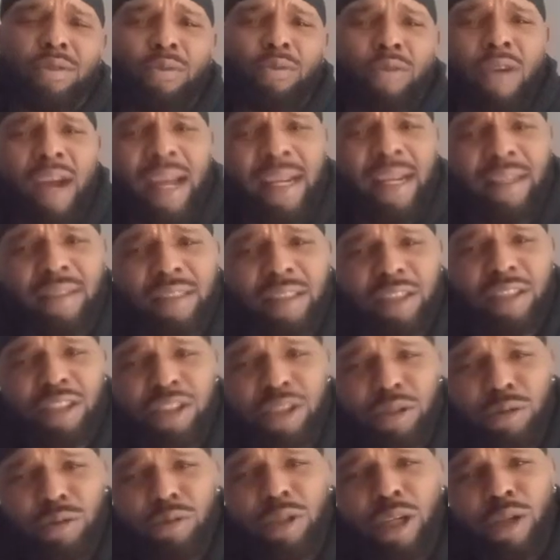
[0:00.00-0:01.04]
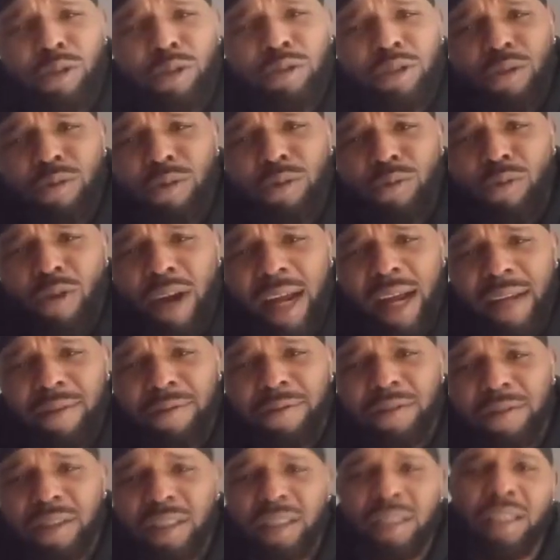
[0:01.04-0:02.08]
The right shoe goes on the right
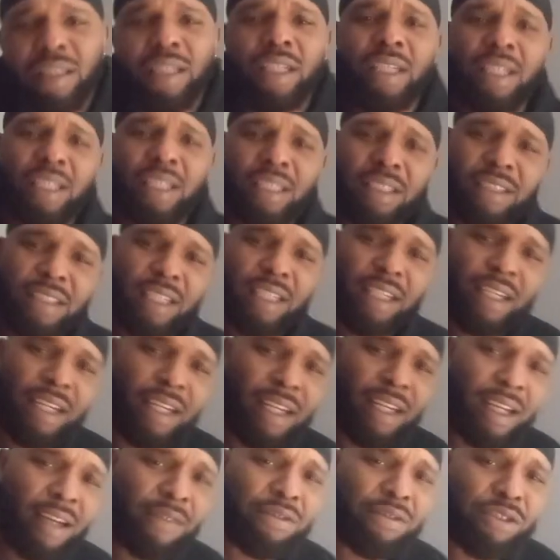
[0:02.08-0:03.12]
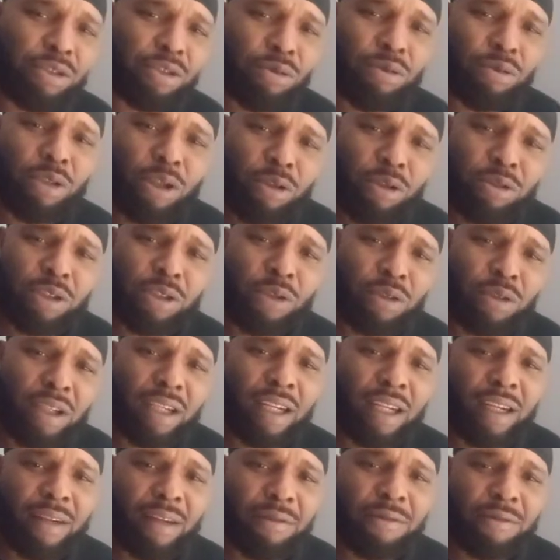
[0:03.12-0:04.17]
foot. The left shoe goes on
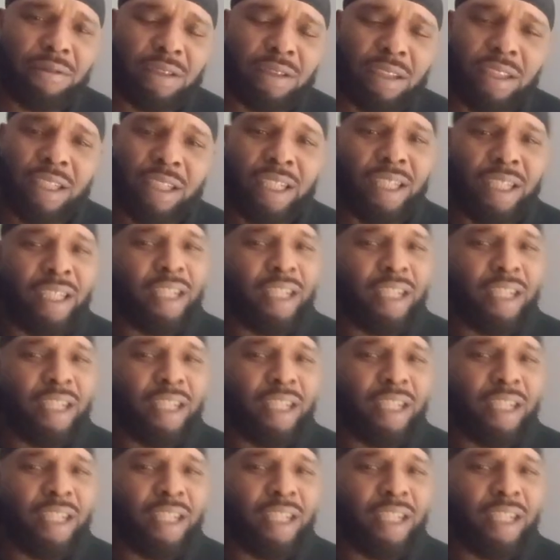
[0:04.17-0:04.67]
the left foot.